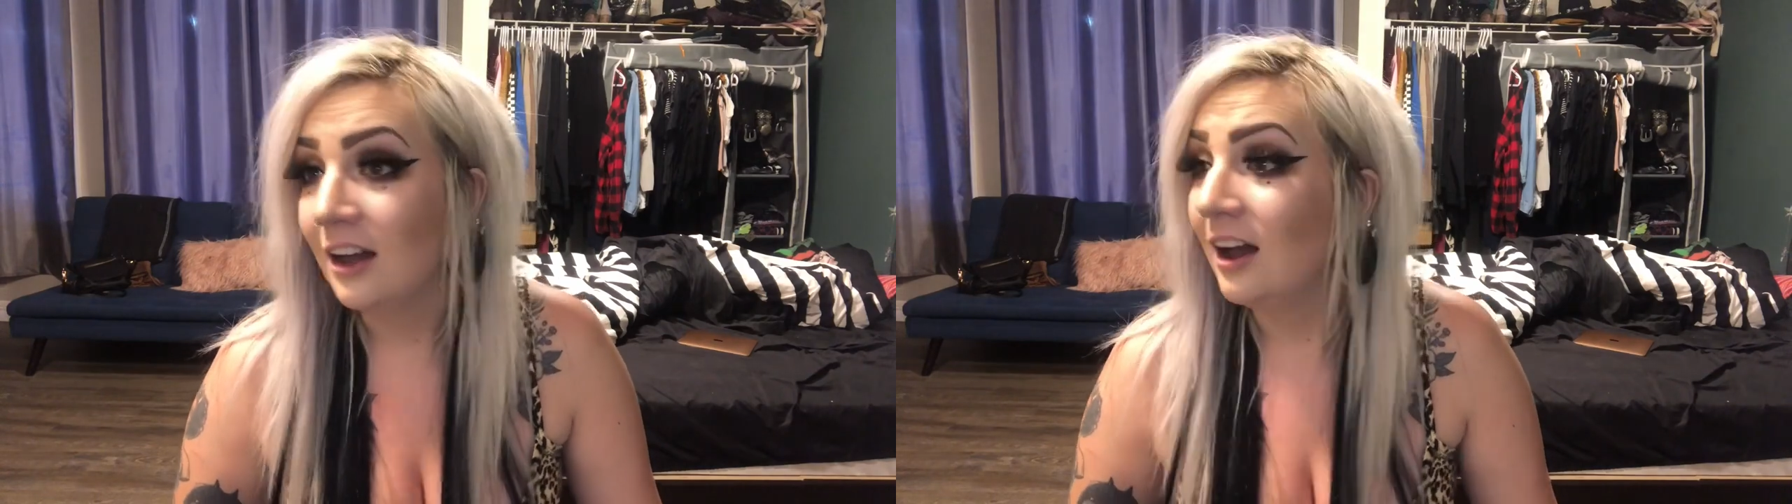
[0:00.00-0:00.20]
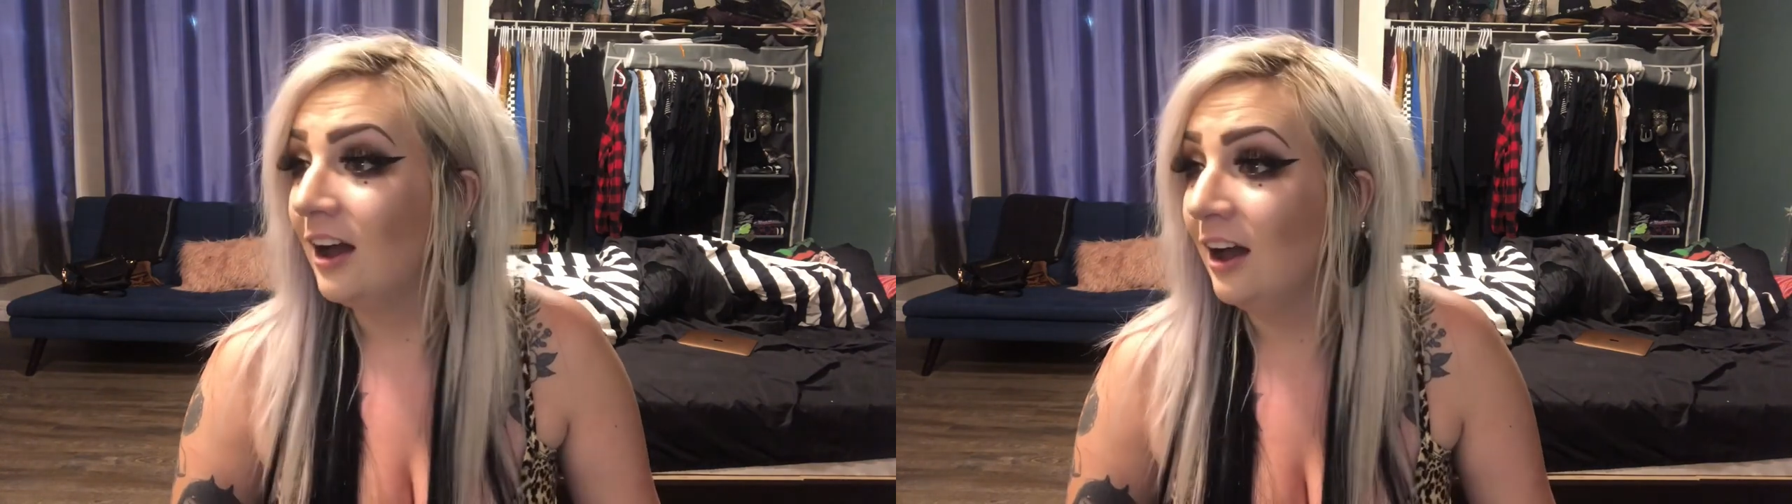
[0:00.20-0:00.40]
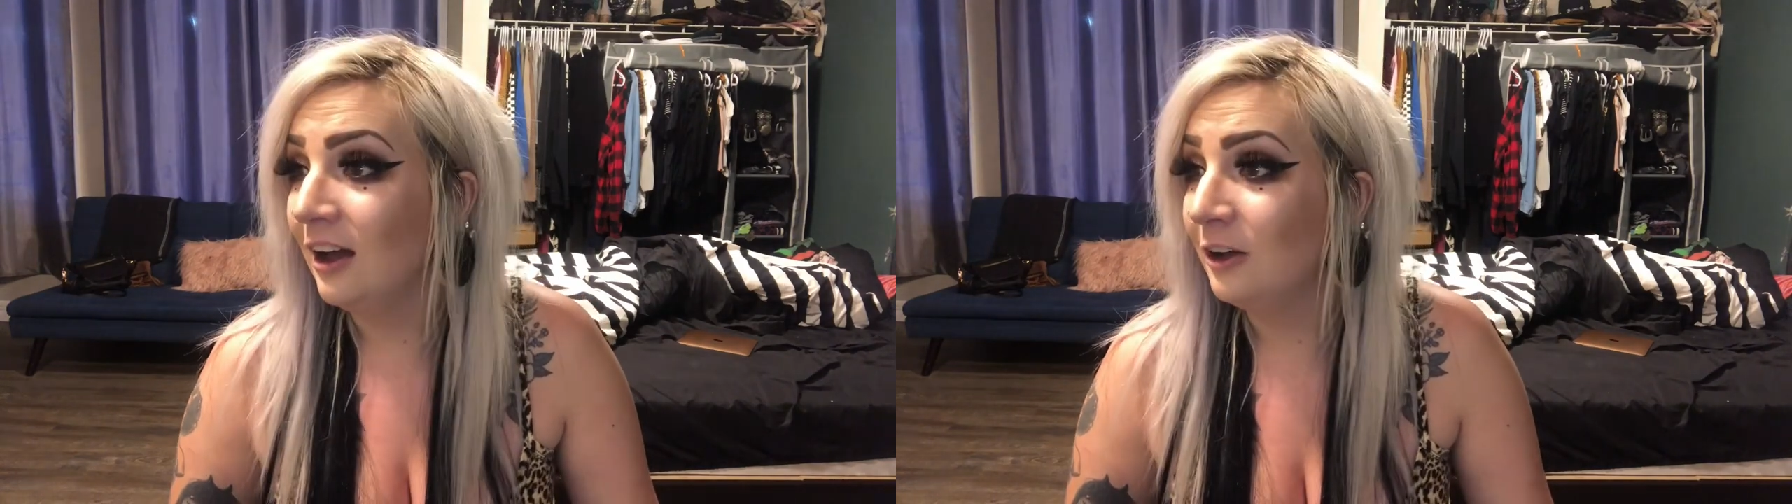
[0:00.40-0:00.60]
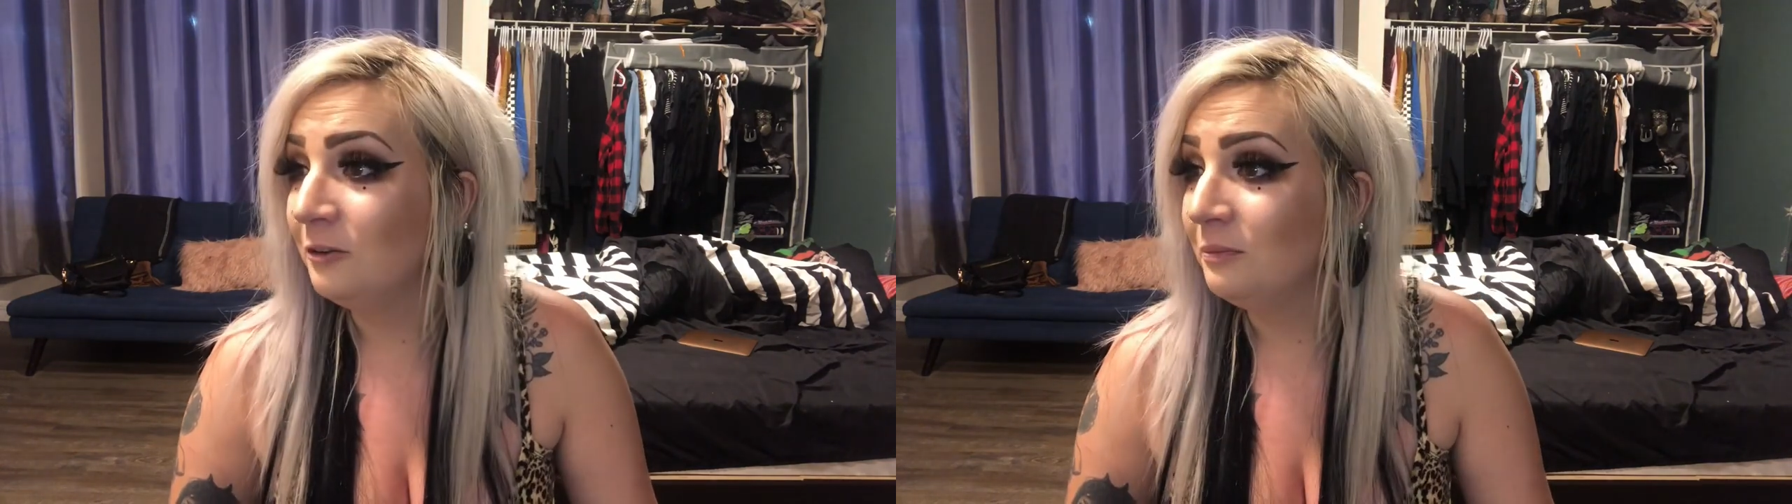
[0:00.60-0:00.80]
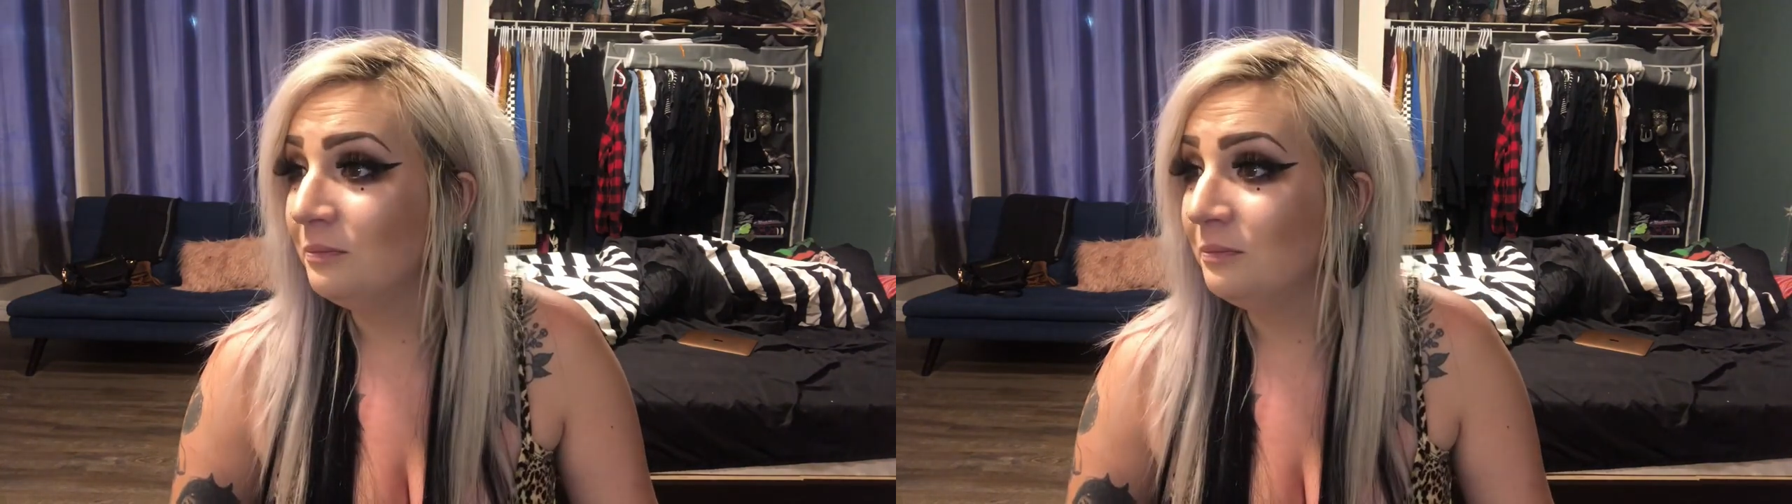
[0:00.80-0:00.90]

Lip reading: I've